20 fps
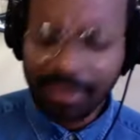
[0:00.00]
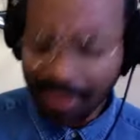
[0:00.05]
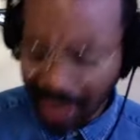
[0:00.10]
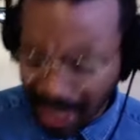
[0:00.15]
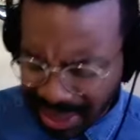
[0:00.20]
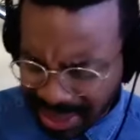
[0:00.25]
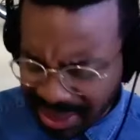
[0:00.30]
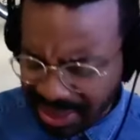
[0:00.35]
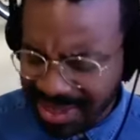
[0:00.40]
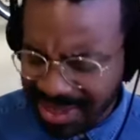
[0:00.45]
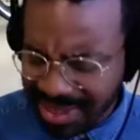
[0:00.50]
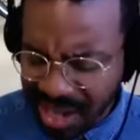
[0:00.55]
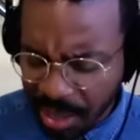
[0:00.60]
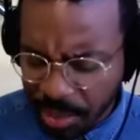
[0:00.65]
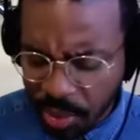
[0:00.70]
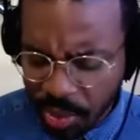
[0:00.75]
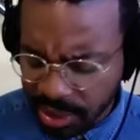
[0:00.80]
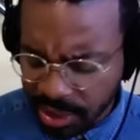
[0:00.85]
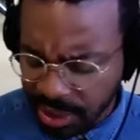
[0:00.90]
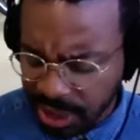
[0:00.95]
And then the
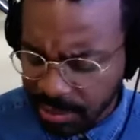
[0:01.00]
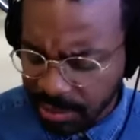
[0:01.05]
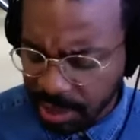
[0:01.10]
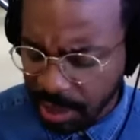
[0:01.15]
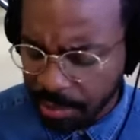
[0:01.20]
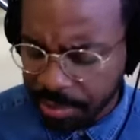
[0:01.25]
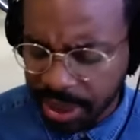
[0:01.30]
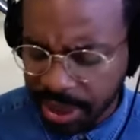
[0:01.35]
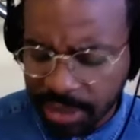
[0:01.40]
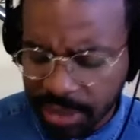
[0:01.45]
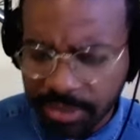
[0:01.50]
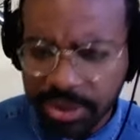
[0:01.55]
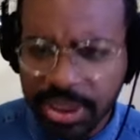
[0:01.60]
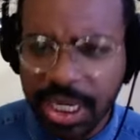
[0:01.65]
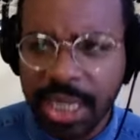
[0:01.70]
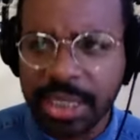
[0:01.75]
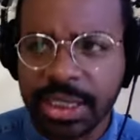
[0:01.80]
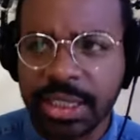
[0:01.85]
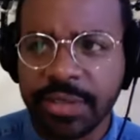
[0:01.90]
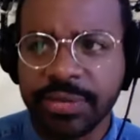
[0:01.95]
number one thing about being
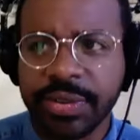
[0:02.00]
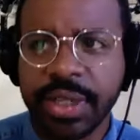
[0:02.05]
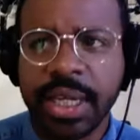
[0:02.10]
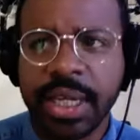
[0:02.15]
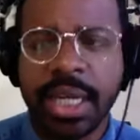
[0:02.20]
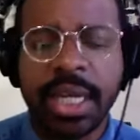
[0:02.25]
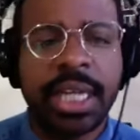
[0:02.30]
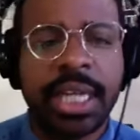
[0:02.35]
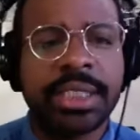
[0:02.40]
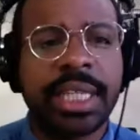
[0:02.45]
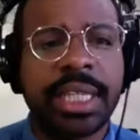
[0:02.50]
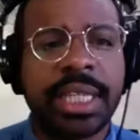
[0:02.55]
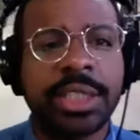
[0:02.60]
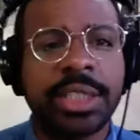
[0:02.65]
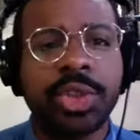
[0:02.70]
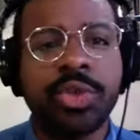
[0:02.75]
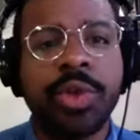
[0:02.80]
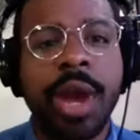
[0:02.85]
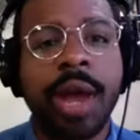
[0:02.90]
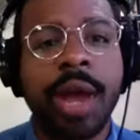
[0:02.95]
objective is that
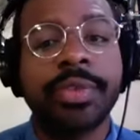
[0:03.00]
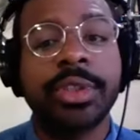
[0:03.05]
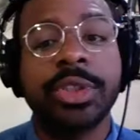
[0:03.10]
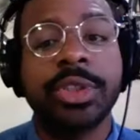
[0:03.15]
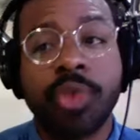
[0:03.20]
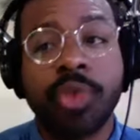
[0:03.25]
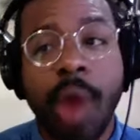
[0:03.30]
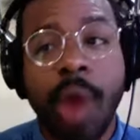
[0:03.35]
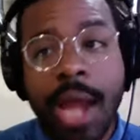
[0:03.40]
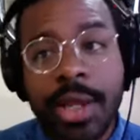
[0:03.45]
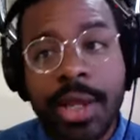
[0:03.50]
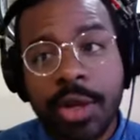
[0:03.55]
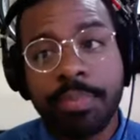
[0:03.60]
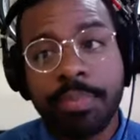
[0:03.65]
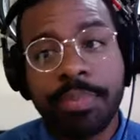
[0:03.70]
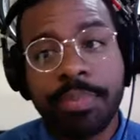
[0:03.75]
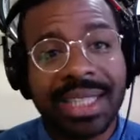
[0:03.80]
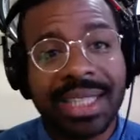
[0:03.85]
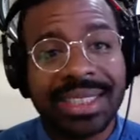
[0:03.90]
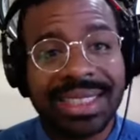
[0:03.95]
you have to try your
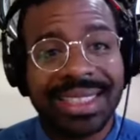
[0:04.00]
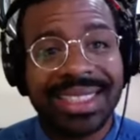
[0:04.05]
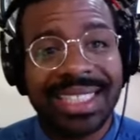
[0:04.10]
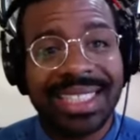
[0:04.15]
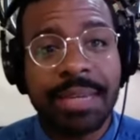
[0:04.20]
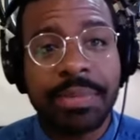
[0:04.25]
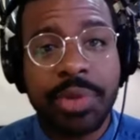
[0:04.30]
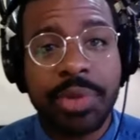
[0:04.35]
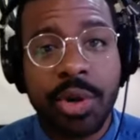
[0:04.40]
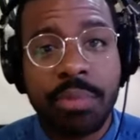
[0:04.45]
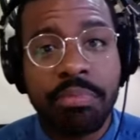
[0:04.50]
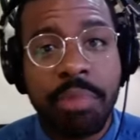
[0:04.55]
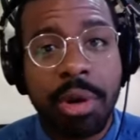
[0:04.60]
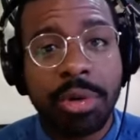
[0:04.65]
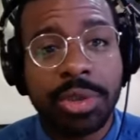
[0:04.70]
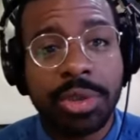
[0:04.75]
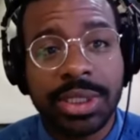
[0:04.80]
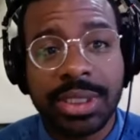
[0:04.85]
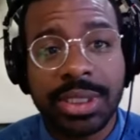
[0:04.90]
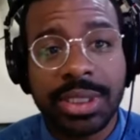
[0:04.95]
best to keep your
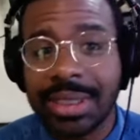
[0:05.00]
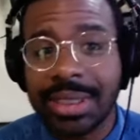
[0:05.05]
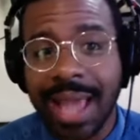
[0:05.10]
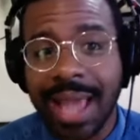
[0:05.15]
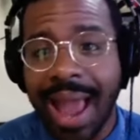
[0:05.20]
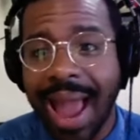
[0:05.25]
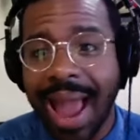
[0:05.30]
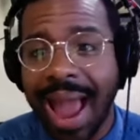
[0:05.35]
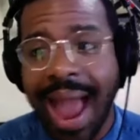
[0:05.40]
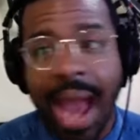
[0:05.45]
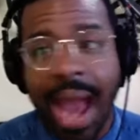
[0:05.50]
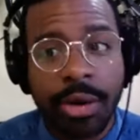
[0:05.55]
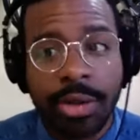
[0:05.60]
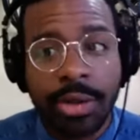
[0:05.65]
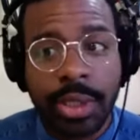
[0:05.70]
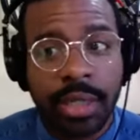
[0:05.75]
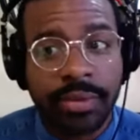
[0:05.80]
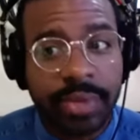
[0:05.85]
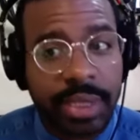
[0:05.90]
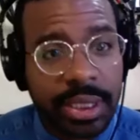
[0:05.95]
emotions out
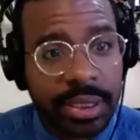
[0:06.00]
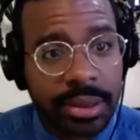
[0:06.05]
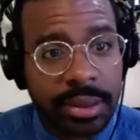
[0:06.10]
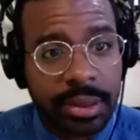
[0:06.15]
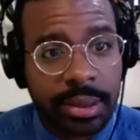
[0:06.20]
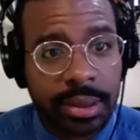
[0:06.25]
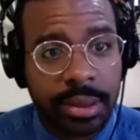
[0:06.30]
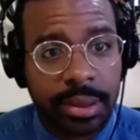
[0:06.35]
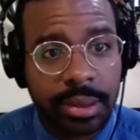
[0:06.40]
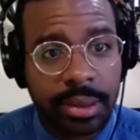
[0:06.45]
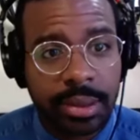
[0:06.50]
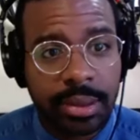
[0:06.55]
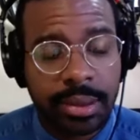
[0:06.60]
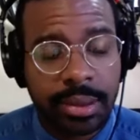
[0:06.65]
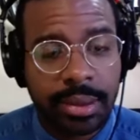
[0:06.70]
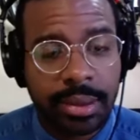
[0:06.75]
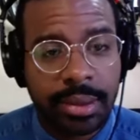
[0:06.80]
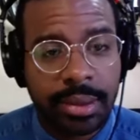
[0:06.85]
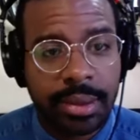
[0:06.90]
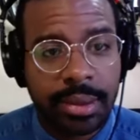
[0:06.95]
of it.
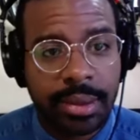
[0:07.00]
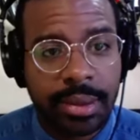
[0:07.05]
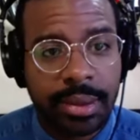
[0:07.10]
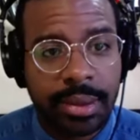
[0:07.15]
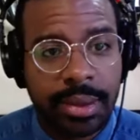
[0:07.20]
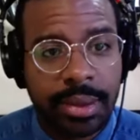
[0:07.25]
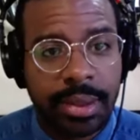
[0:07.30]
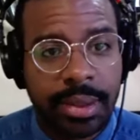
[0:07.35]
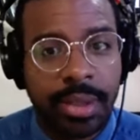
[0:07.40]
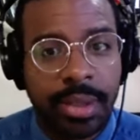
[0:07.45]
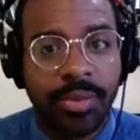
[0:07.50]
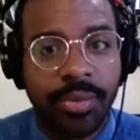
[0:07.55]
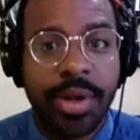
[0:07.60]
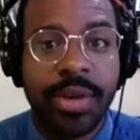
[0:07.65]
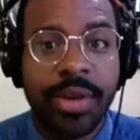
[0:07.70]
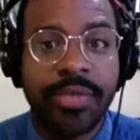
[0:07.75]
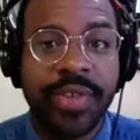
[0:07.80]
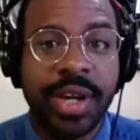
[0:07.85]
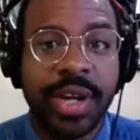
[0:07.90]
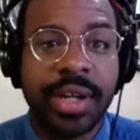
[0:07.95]

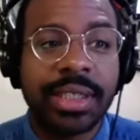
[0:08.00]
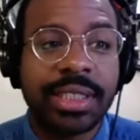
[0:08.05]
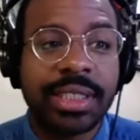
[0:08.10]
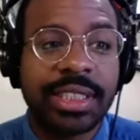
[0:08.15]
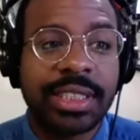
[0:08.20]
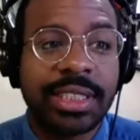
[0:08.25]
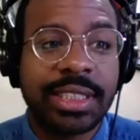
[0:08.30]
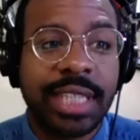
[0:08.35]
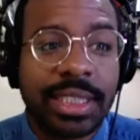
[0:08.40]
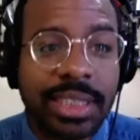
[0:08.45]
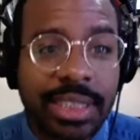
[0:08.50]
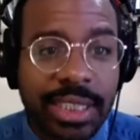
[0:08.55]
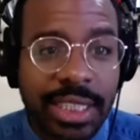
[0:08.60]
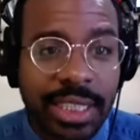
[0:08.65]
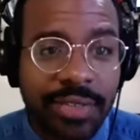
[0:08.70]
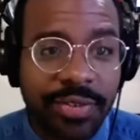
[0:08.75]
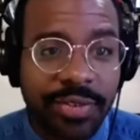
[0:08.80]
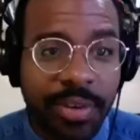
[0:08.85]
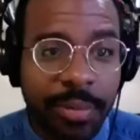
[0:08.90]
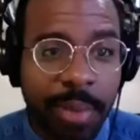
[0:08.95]
We're very
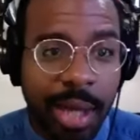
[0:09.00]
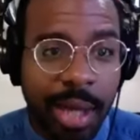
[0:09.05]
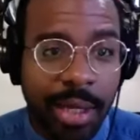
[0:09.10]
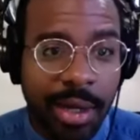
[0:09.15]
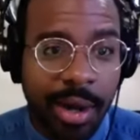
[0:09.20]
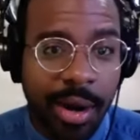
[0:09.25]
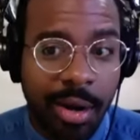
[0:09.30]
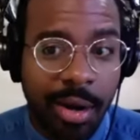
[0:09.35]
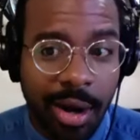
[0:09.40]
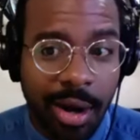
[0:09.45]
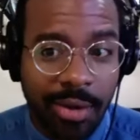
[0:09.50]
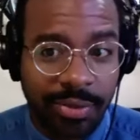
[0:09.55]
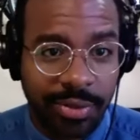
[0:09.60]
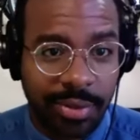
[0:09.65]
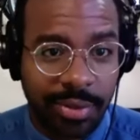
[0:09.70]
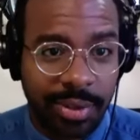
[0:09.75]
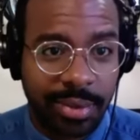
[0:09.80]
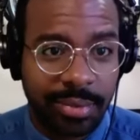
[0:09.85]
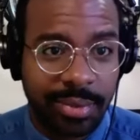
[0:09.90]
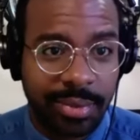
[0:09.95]
sensitive about our art
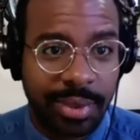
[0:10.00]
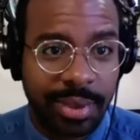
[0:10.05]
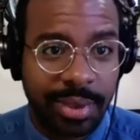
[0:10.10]
form.